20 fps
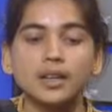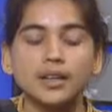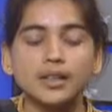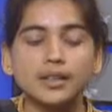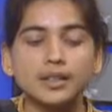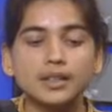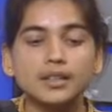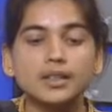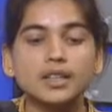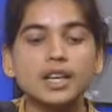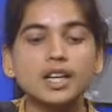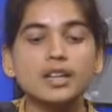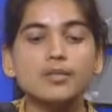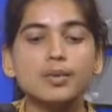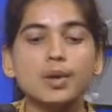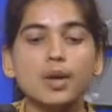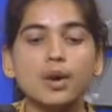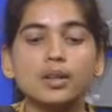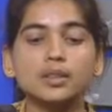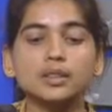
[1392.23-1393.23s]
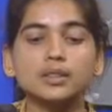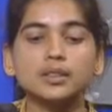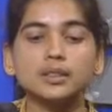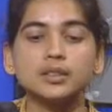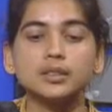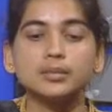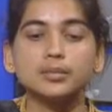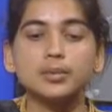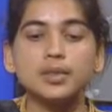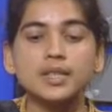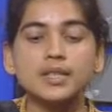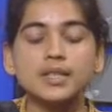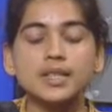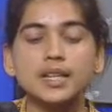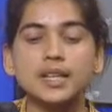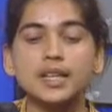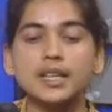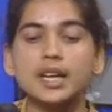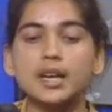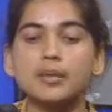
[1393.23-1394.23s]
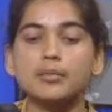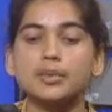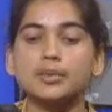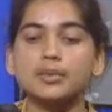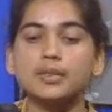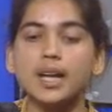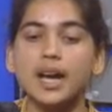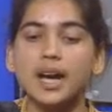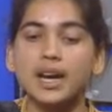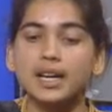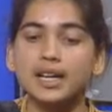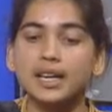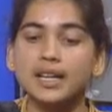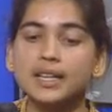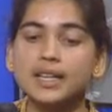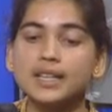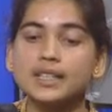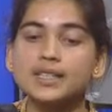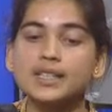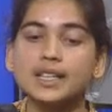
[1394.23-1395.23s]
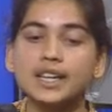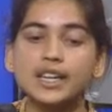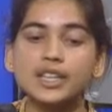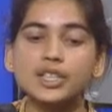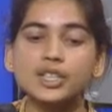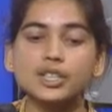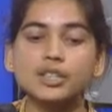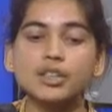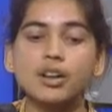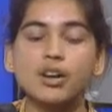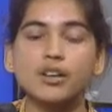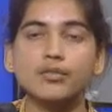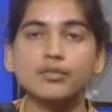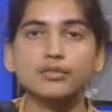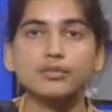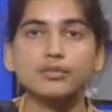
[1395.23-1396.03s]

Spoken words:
In the third block, we will study about handling and selection of